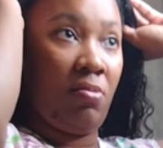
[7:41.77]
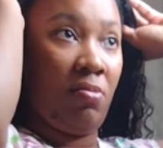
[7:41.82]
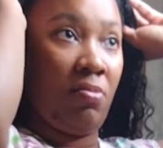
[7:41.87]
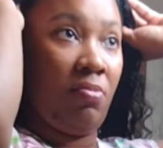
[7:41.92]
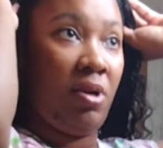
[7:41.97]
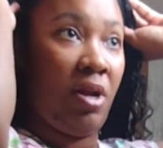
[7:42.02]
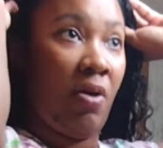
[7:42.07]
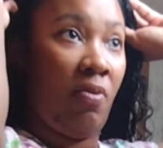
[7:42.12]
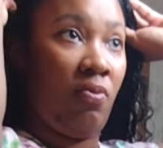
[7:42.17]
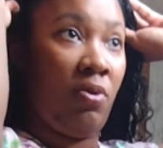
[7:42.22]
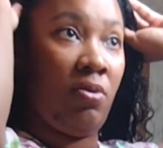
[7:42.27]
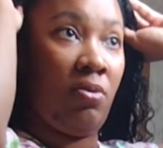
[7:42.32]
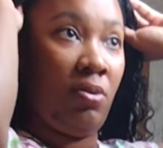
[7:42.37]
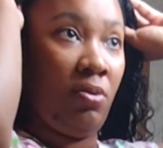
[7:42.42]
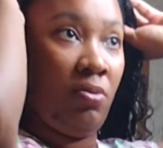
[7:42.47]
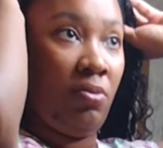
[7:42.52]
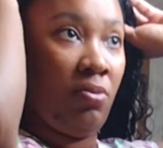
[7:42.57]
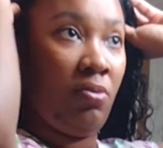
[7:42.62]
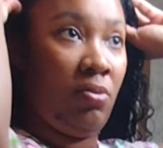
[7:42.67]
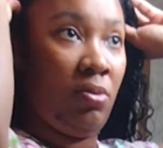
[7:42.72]
But I will
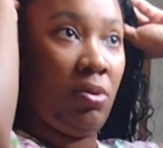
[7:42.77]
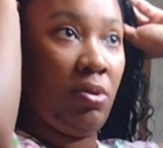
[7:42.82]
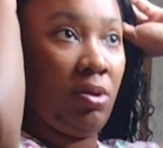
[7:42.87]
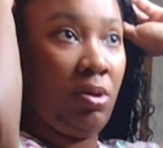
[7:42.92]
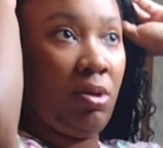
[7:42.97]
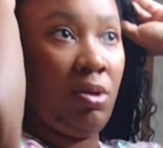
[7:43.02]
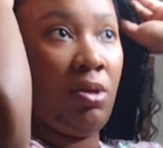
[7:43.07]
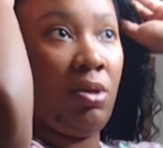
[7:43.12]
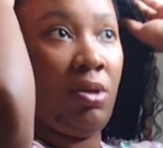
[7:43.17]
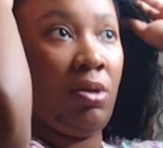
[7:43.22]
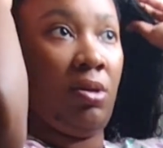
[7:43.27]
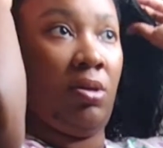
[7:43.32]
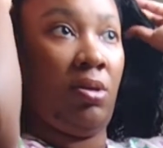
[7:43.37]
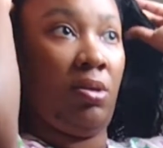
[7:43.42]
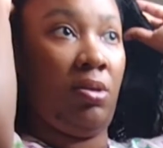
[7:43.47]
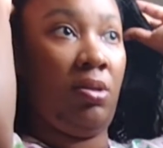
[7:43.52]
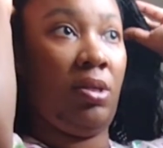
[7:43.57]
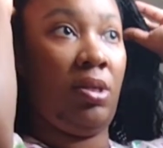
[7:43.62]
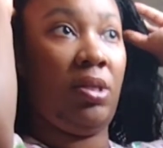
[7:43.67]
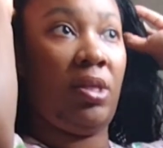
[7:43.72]
use
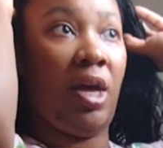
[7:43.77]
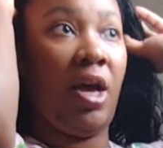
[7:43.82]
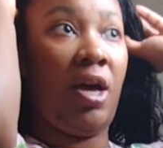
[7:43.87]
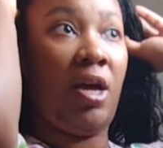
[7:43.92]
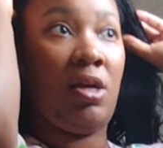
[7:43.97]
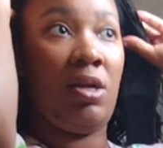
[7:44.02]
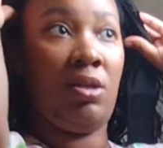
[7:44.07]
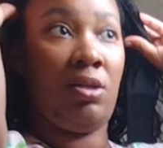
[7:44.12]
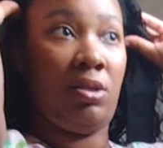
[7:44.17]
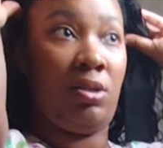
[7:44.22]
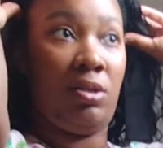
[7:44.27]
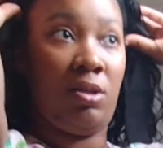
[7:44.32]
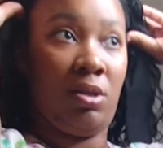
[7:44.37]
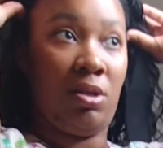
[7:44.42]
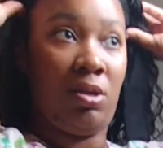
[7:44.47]
the sides.